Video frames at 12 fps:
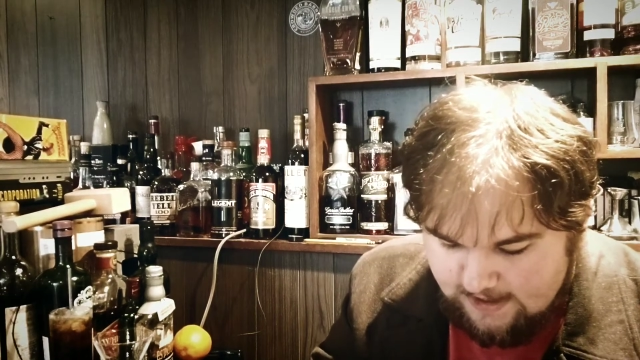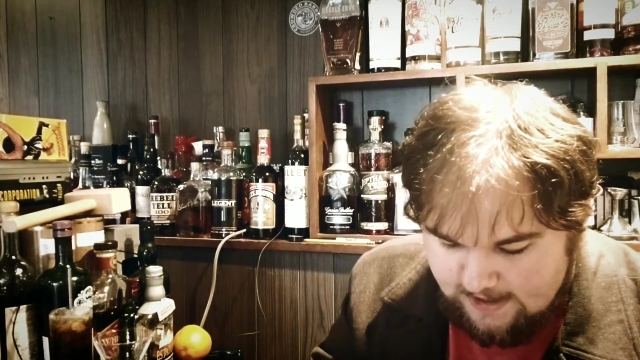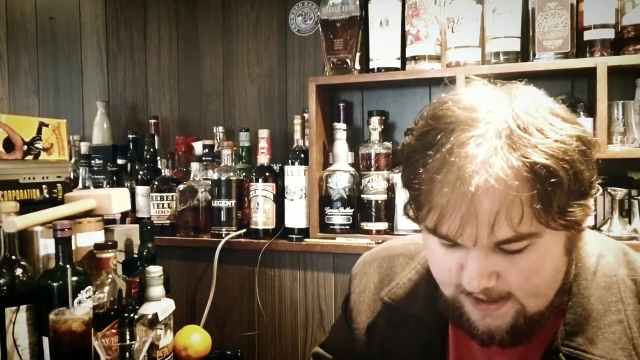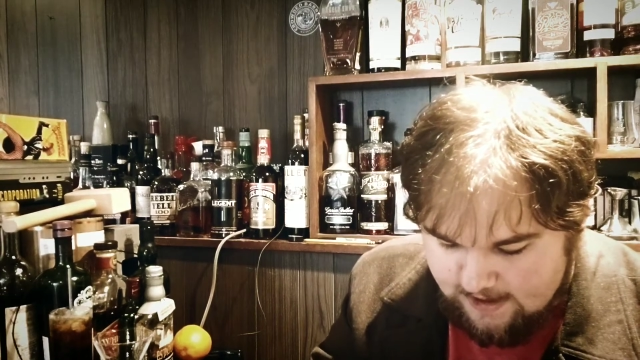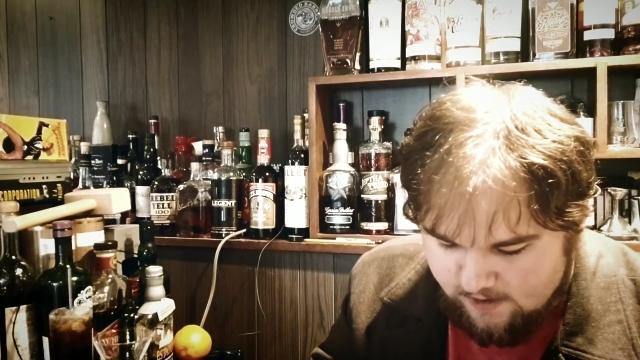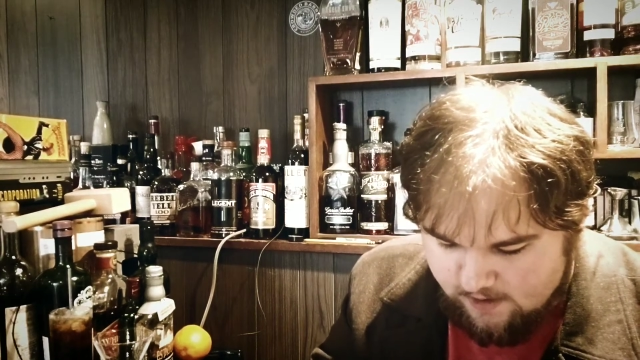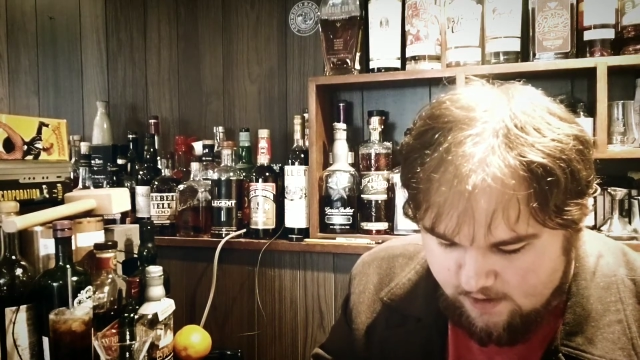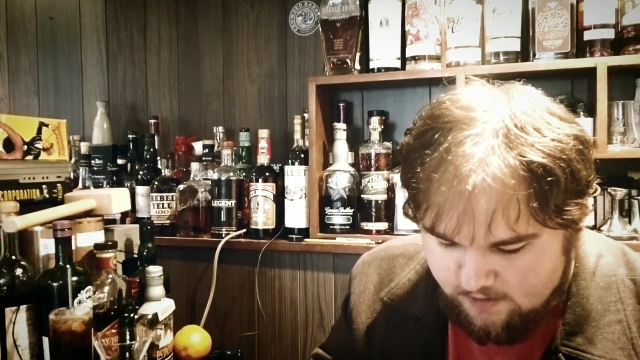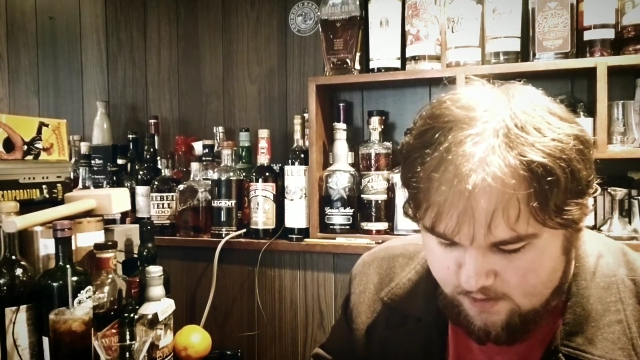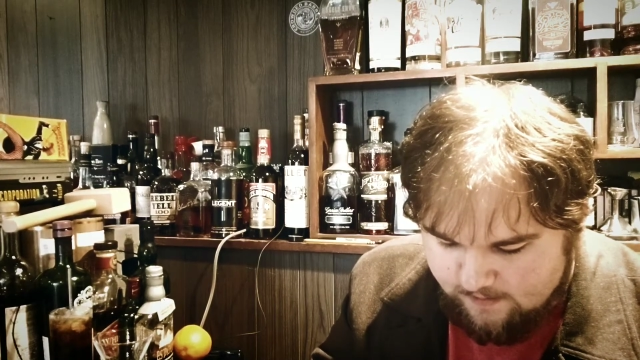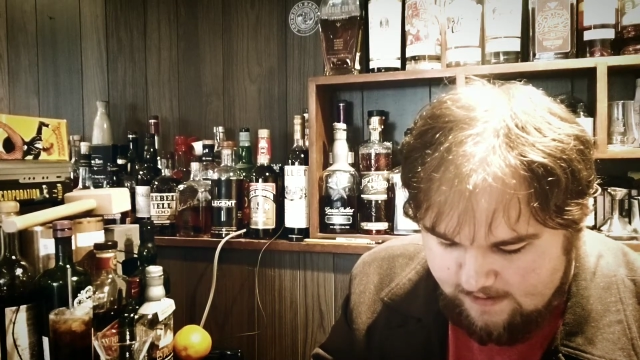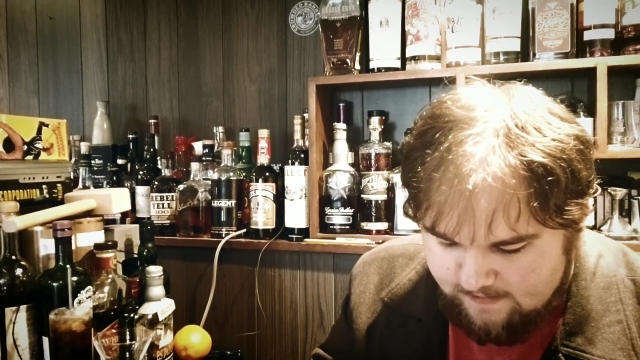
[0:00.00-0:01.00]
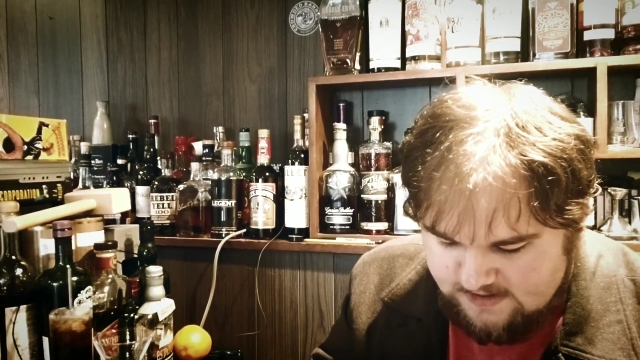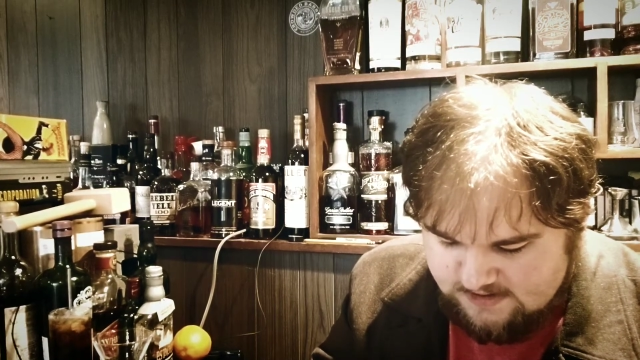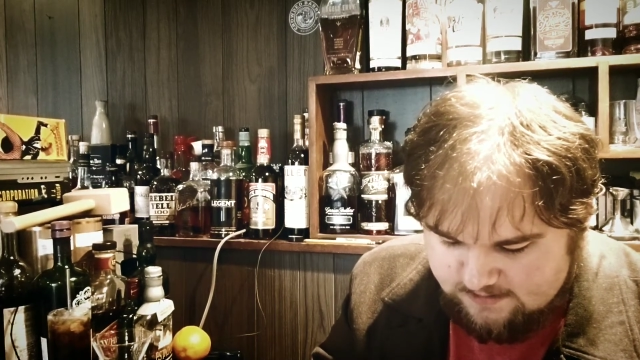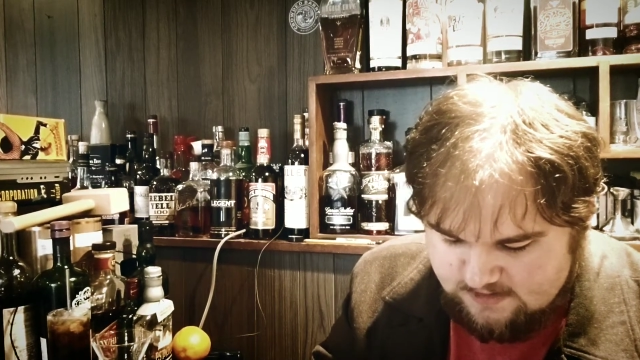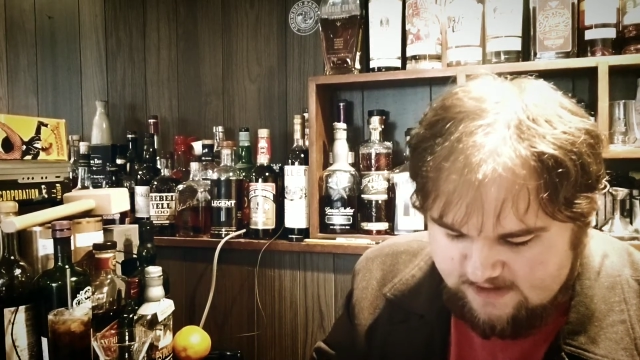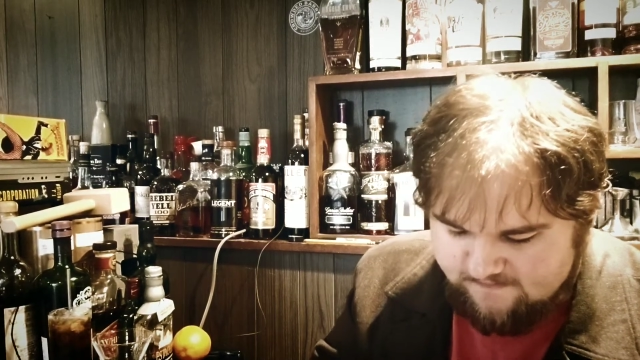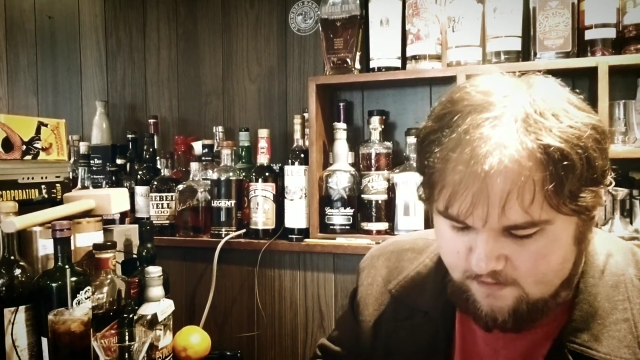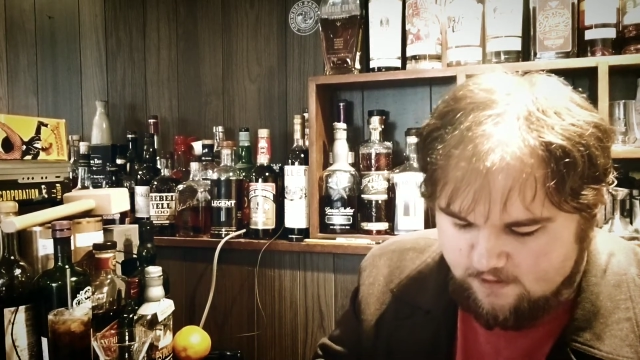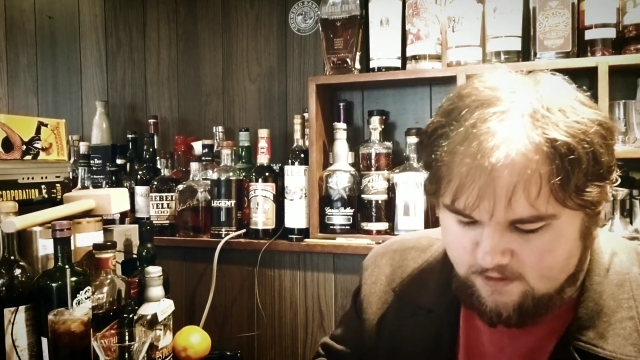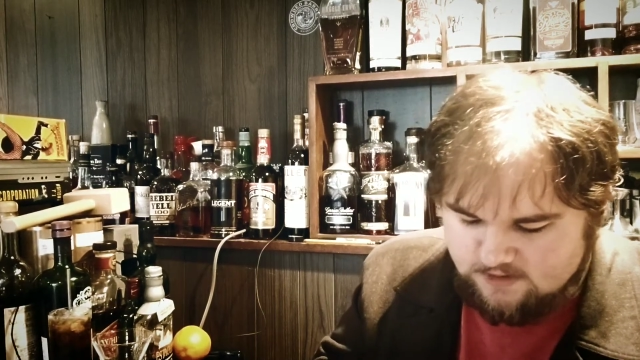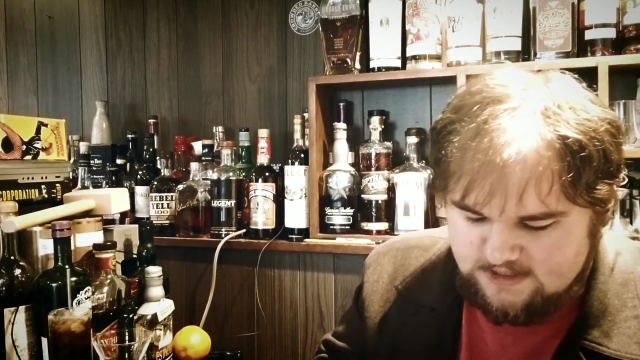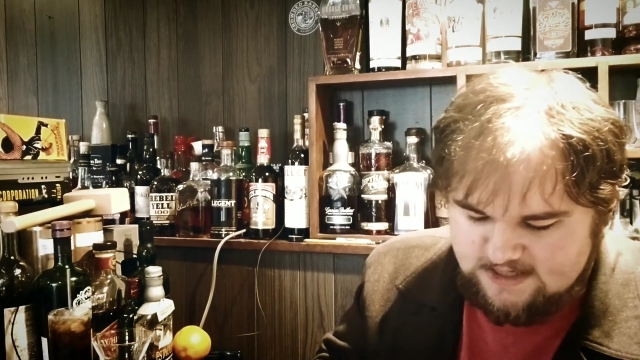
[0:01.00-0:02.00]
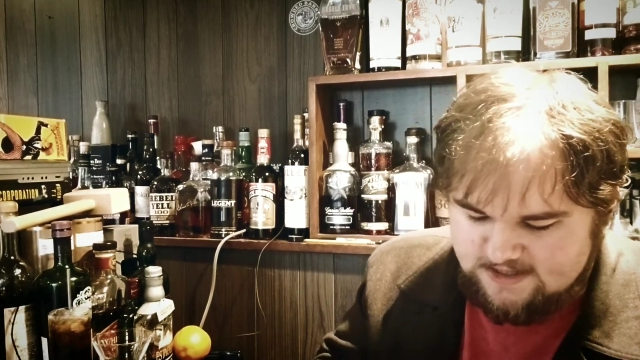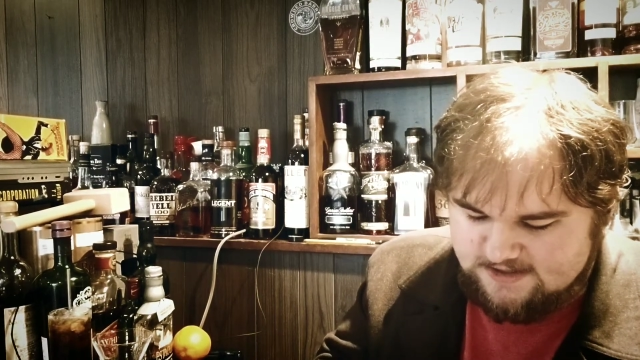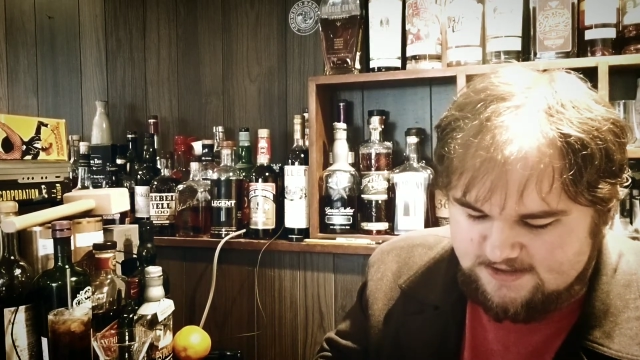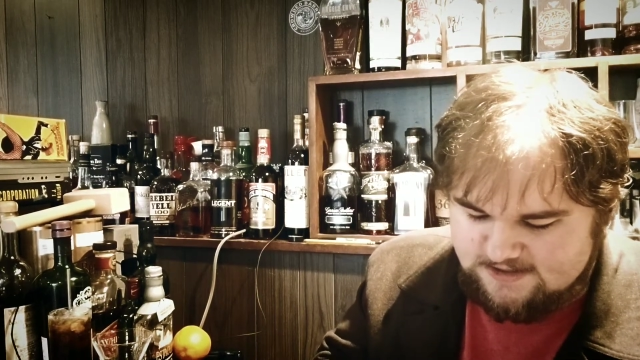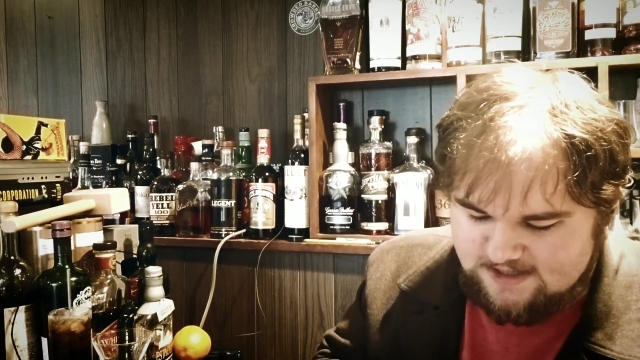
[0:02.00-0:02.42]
ergo there might be some difficulties.